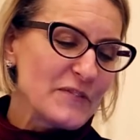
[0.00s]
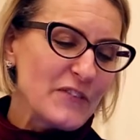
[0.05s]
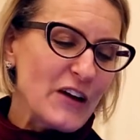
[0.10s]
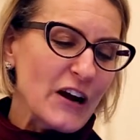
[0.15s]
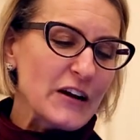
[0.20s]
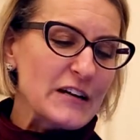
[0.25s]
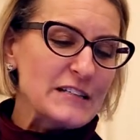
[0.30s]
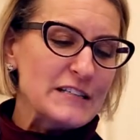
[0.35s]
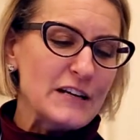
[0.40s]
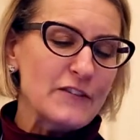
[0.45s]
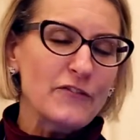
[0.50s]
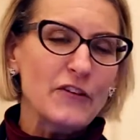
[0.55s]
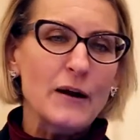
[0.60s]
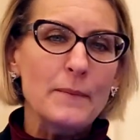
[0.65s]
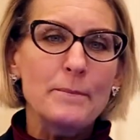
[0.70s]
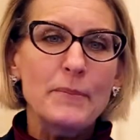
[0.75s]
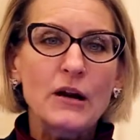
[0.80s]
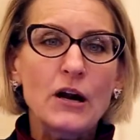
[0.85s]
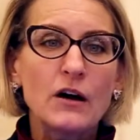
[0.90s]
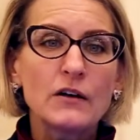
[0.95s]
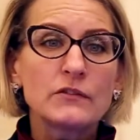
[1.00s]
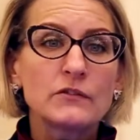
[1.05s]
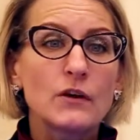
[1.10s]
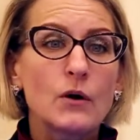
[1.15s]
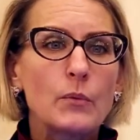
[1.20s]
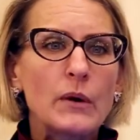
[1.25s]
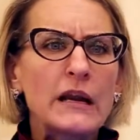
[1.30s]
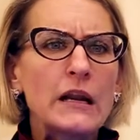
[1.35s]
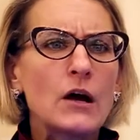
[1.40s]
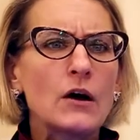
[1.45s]
Very different, but
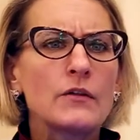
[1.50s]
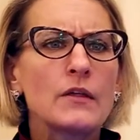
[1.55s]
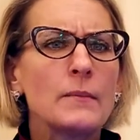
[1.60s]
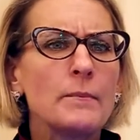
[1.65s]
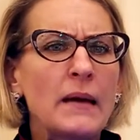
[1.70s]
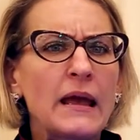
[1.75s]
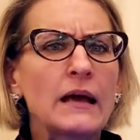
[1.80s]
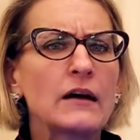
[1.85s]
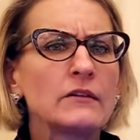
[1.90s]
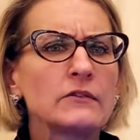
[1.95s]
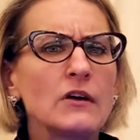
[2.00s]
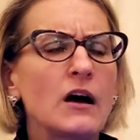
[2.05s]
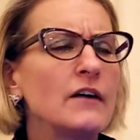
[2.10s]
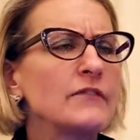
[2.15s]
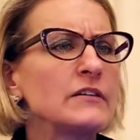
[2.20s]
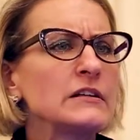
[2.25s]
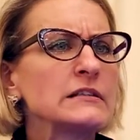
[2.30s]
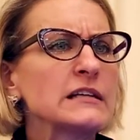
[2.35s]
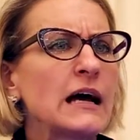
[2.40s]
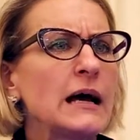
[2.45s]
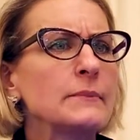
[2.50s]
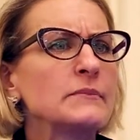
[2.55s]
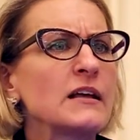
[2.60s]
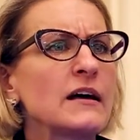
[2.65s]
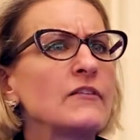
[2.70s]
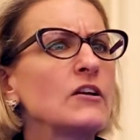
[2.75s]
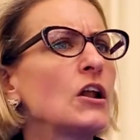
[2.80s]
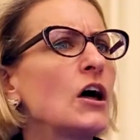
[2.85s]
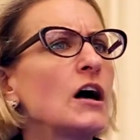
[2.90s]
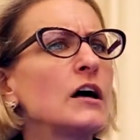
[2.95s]
also we know that males oftentimes
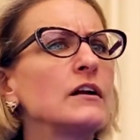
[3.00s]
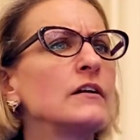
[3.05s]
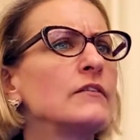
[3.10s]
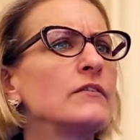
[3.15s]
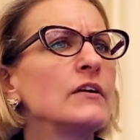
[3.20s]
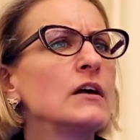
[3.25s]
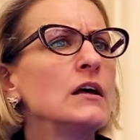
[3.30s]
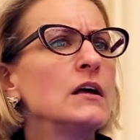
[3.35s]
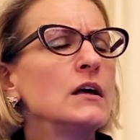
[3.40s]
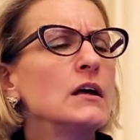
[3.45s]
have a lot of,